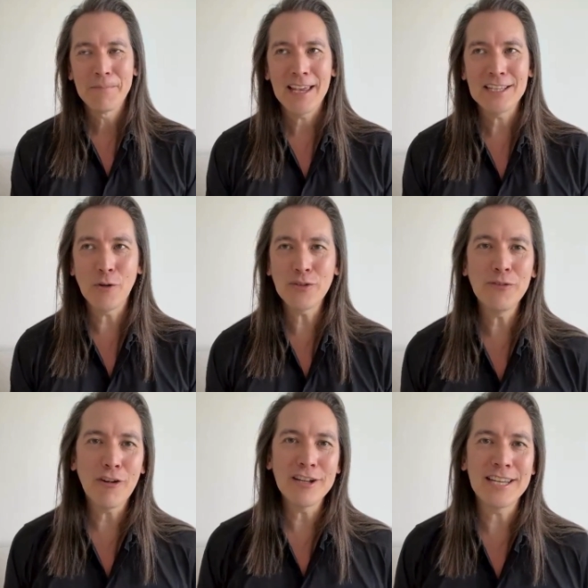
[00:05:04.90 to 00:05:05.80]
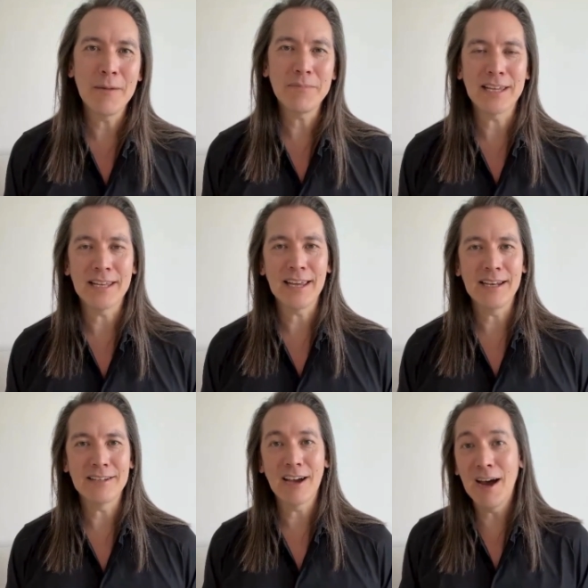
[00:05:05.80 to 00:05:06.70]
It's often very tempting in
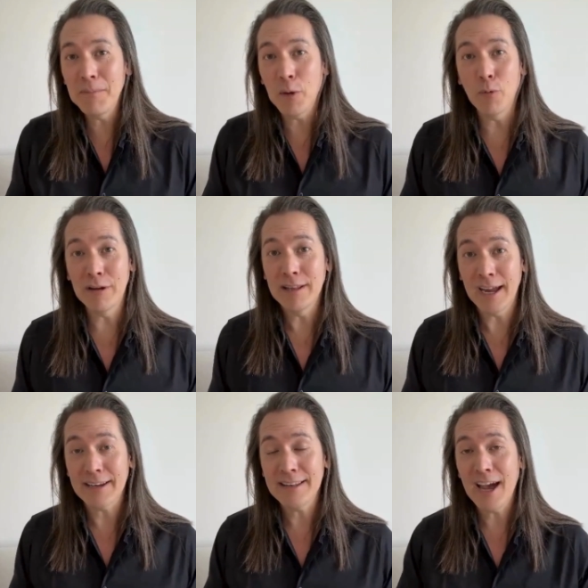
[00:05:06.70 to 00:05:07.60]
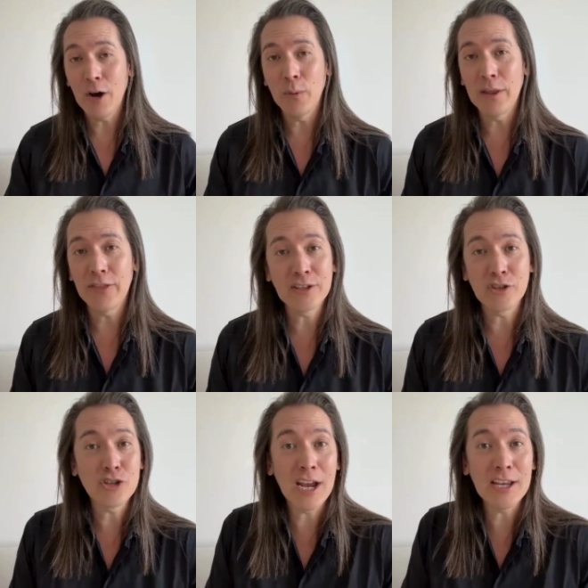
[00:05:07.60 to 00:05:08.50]
a time that we're in like now, where things are
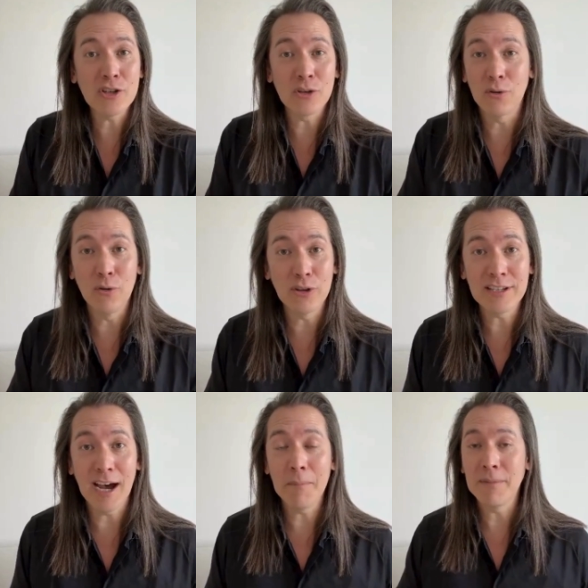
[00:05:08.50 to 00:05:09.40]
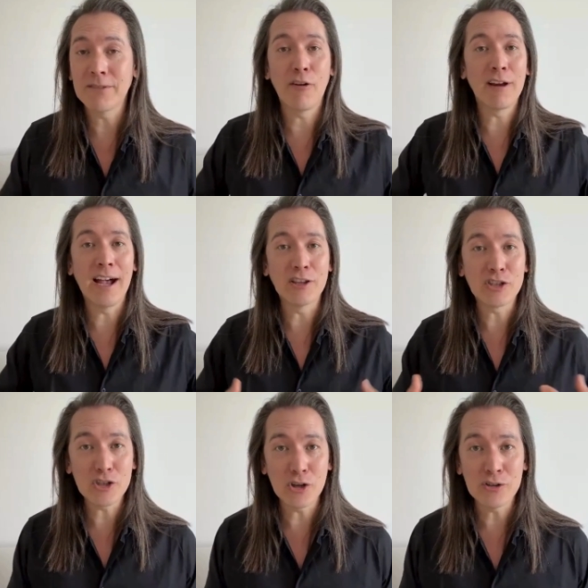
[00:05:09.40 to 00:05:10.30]
changing all the time, it's very
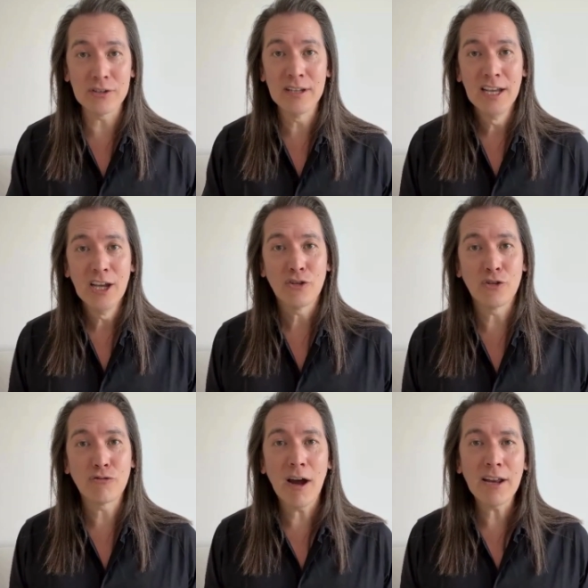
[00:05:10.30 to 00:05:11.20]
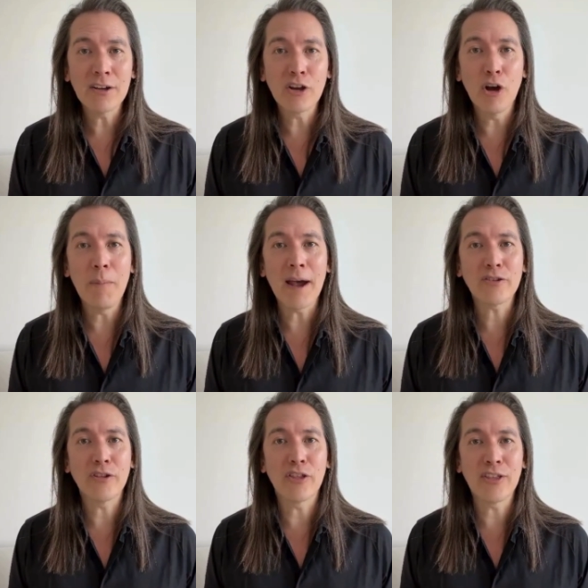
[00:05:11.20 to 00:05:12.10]
uncertain, to try to go back
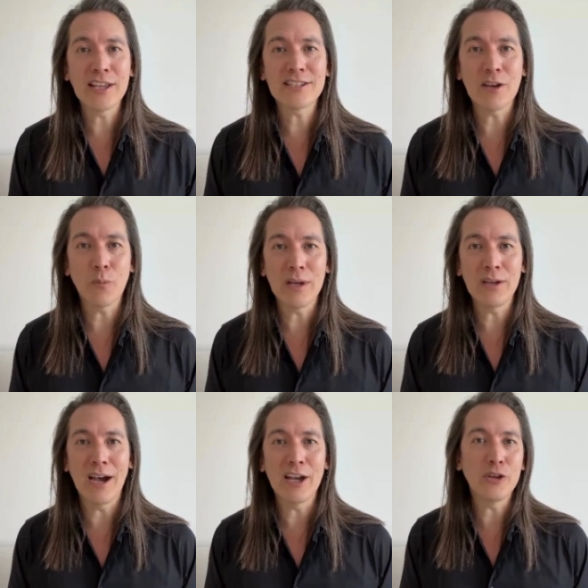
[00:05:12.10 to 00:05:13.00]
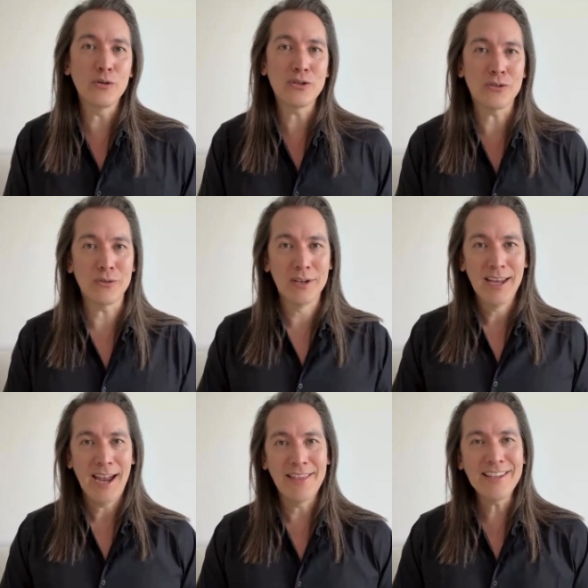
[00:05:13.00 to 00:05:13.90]
to the things that we are used to.
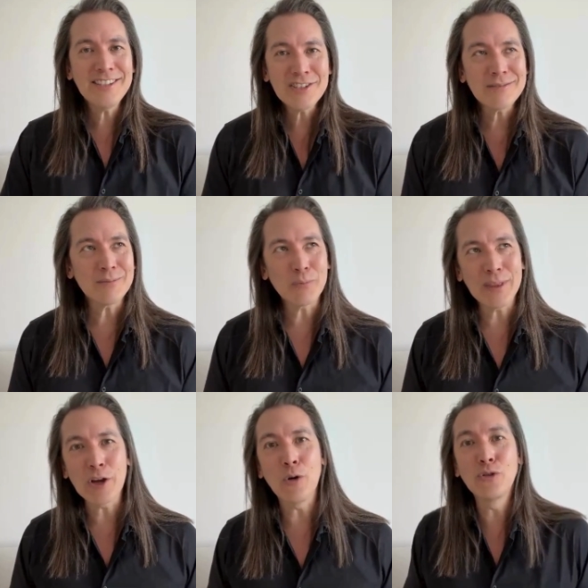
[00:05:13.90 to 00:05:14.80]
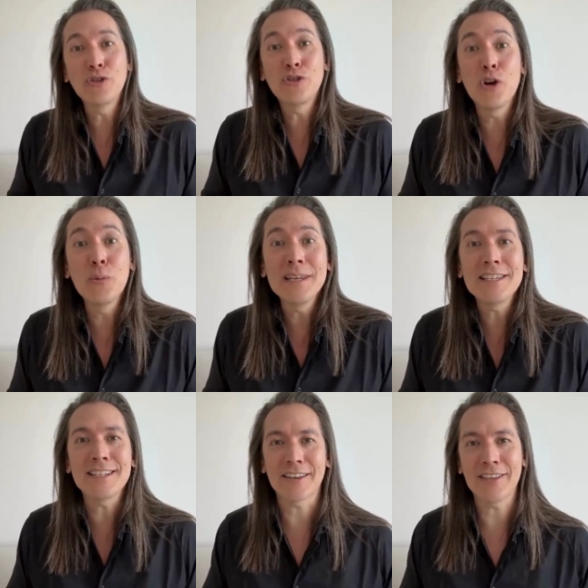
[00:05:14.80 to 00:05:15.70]
And this is what they call
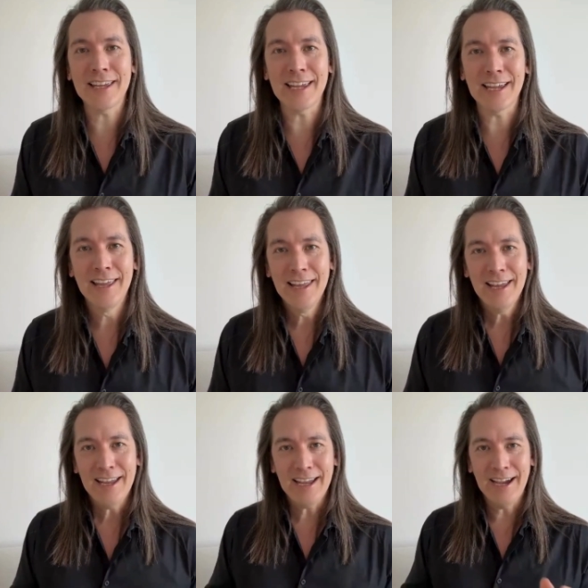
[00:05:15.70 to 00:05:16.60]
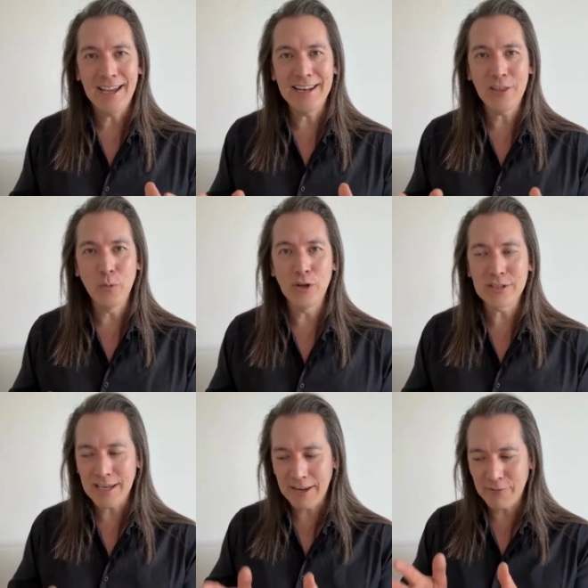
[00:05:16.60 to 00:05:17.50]
deterministic thinking. In other
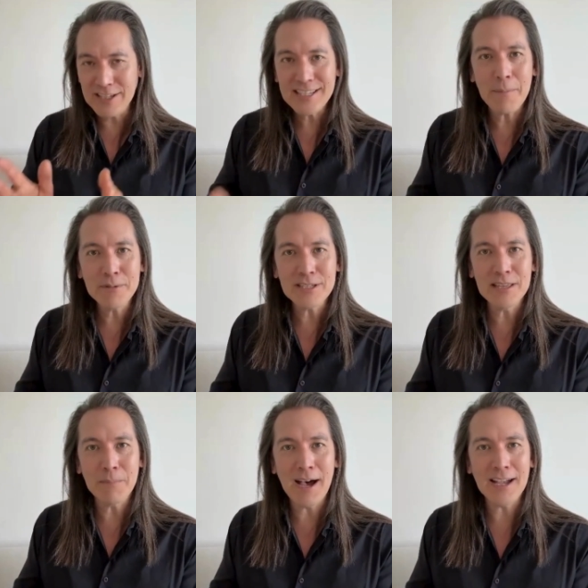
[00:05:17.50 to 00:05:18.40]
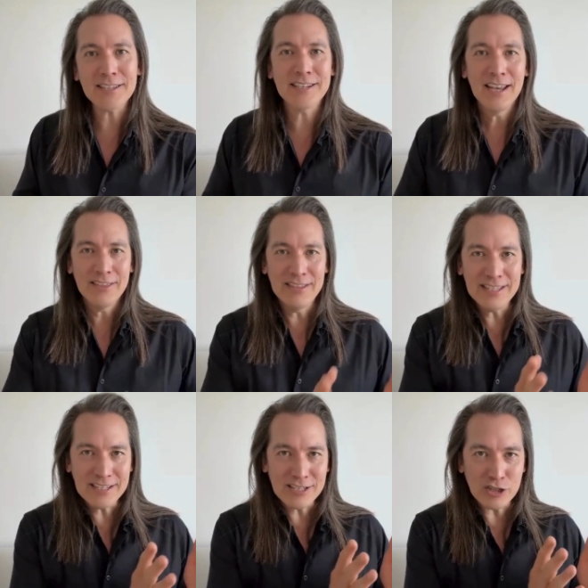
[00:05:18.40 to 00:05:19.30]
words, if this happens in the past,
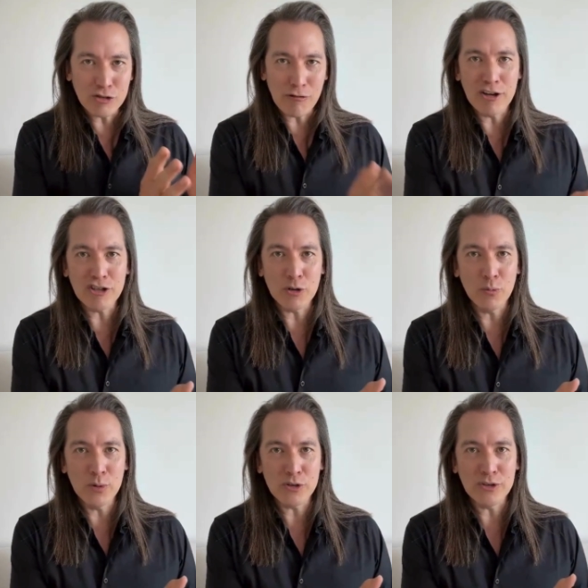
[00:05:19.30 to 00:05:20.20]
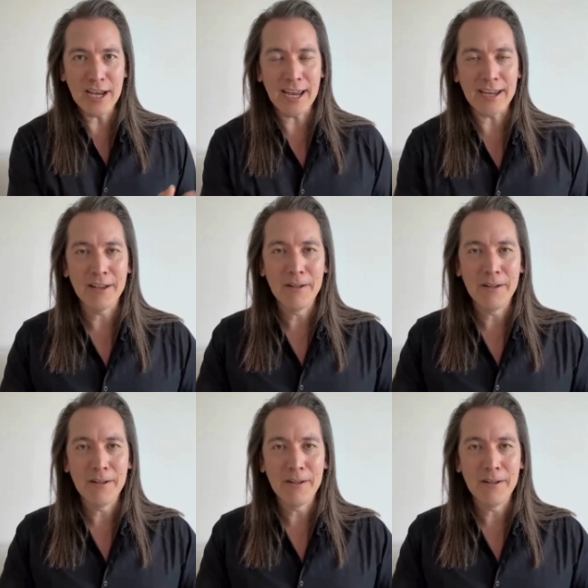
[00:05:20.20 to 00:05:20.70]
this is the strategy we should take.